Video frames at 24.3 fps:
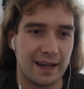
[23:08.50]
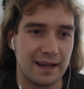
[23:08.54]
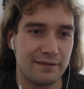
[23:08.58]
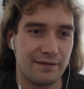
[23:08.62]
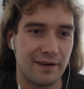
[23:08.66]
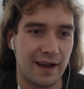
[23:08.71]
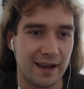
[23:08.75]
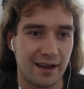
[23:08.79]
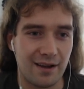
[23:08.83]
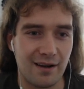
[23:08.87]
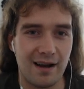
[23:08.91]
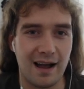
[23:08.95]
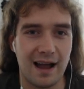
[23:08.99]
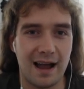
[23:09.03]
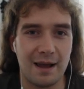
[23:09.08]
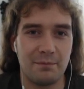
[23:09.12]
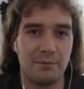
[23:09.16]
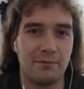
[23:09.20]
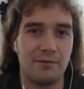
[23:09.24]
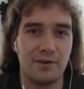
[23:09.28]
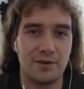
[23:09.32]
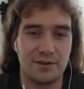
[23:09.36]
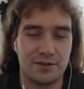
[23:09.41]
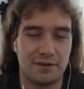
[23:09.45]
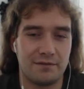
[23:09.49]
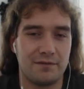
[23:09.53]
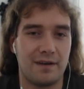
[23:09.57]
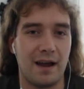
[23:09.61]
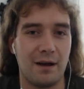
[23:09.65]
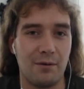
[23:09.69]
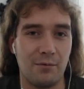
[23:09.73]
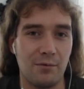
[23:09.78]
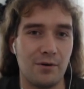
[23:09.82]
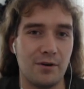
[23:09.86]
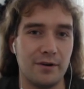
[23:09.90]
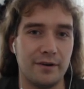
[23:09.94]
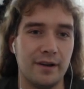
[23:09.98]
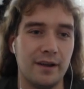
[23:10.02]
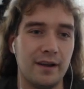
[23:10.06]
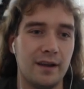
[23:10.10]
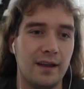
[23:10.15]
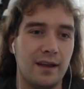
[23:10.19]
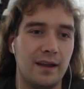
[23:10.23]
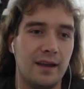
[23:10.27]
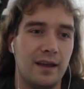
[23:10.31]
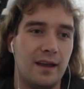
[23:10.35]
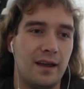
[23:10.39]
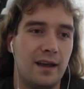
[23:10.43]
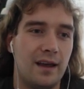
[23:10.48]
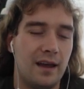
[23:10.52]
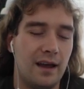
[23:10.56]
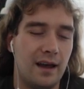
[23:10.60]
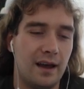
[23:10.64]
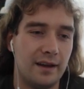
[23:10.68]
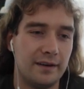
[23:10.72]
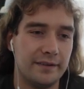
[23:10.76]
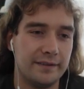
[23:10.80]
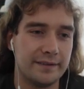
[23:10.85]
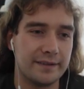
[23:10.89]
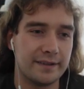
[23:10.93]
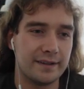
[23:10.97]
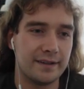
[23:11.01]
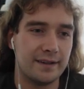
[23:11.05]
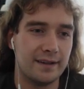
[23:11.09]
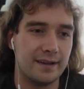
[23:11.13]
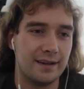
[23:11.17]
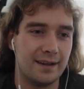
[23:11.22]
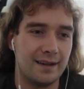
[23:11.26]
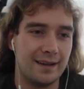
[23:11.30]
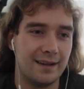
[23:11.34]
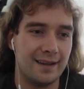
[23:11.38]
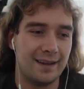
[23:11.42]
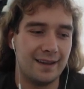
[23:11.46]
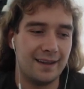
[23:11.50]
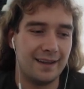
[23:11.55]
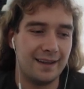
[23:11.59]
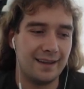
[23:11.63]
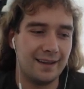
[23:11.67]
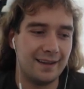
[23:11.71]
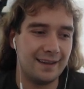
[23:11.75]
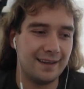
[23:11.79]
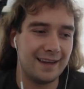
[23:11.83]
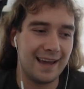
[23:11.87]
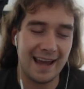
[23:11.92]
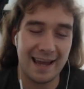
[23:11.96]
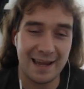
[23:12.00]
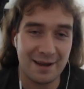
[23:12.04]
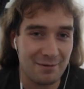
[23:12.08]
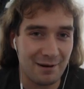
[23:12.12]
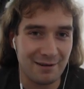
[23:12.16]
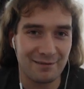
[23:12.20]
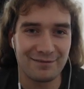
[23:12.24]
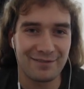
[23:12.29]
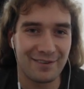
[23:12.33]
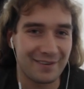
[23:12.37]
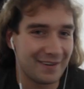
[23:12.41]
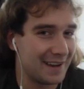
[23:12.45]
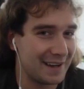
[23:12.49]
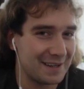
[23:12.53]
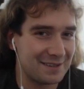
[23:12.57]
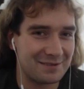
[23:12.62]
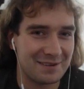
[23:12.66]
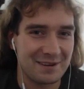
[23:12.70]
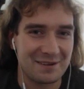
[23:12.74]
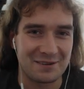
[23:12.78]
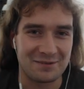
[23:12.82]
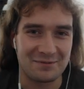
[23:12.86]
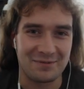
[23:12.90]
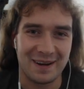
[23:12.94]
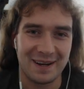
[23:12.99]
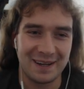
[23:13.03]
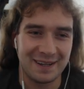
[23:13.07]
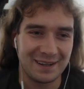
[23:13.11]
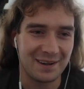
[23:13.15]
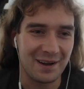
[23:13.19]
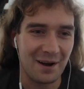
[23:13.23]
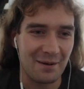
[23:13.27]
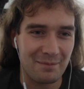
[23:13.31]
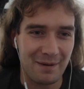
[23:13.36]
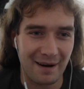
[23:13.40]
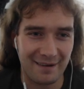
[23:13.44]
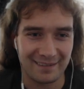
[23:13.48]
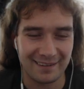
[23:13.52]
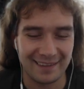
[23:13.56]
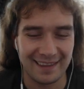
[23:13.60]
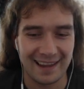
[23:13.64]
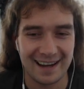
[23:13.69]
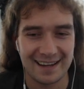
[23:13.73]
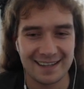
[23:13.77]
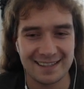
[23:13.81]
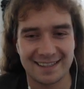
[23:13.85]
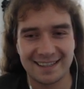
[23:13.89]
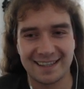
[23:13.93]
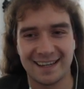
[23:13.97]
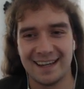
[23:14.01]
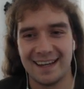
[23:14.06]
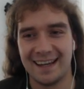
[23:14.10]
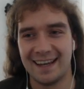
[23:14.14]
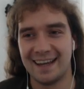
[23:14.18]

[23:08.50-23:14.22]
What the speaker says: if I got a Hyper Voice off, I won. And yeah, he went for extreme speed and got paralyzed.